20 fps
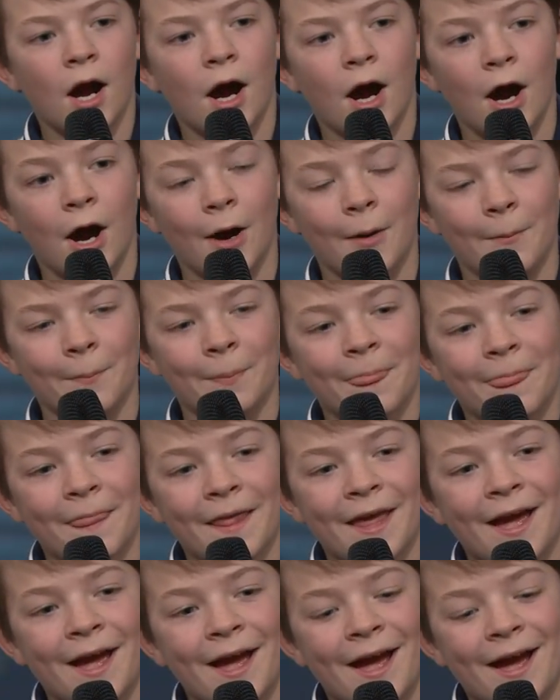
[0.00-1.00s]
Um,
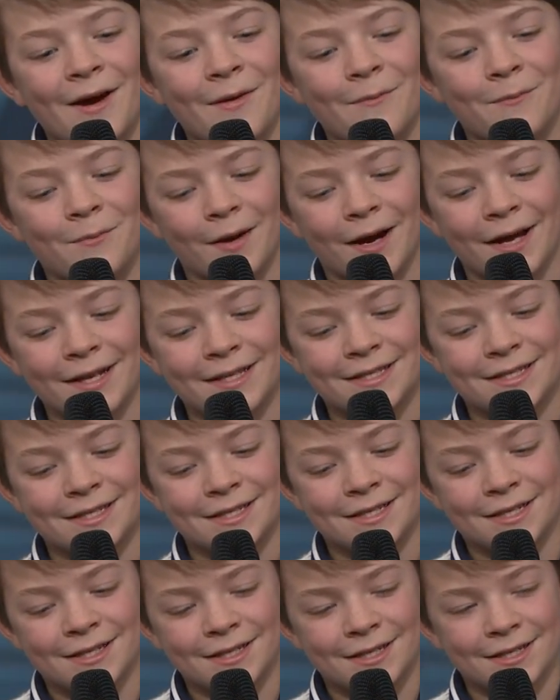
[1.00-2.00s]
but it's
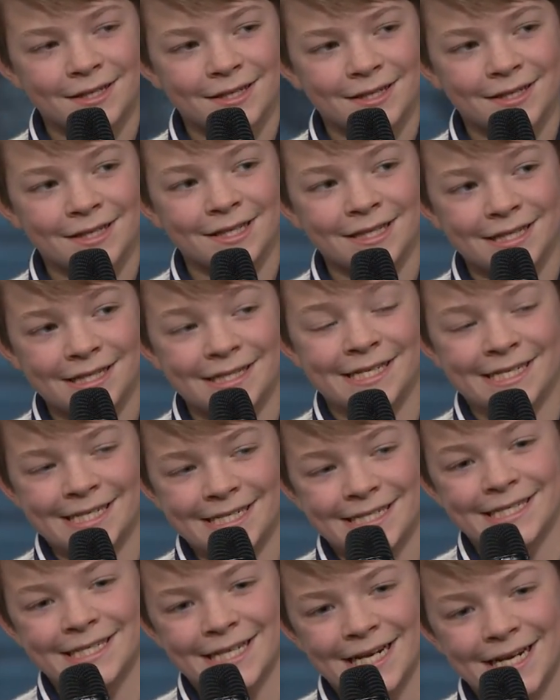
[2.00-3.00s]
a safe space. You don't yeah, have
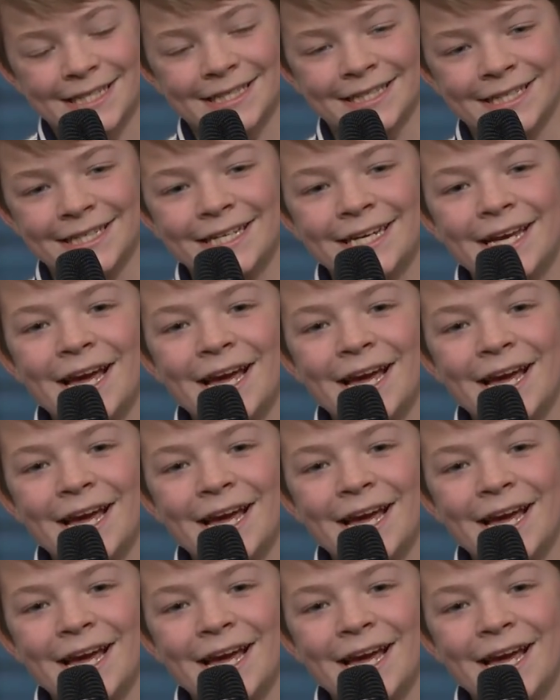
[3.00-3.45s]
to worry exactly. about it.